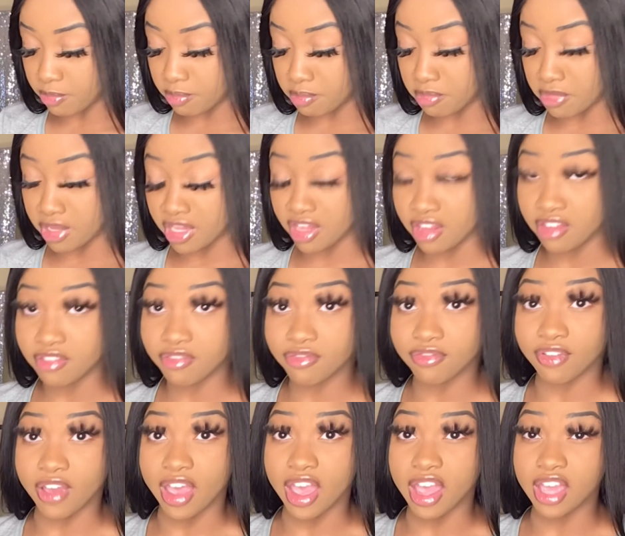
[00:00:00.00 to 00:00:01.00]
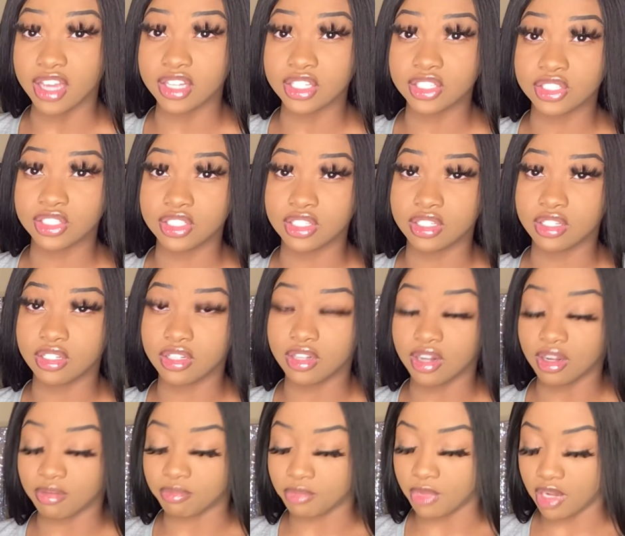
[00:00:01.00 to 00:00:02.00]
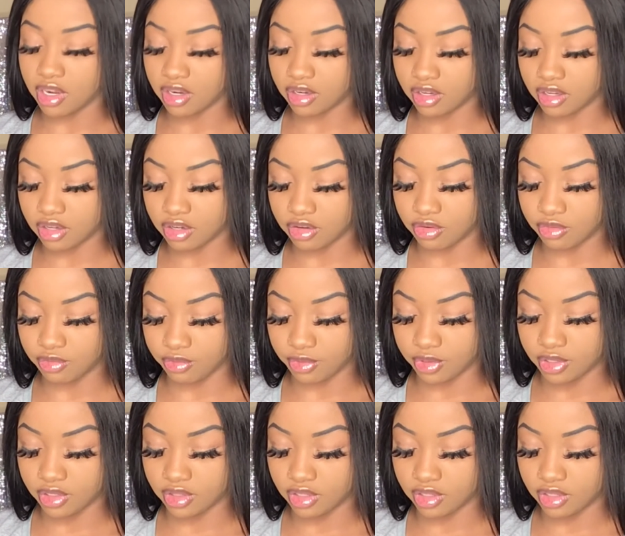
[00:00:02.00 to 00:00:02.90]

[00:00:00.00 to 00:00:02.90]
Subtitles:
me fashion. I'm not gonna read the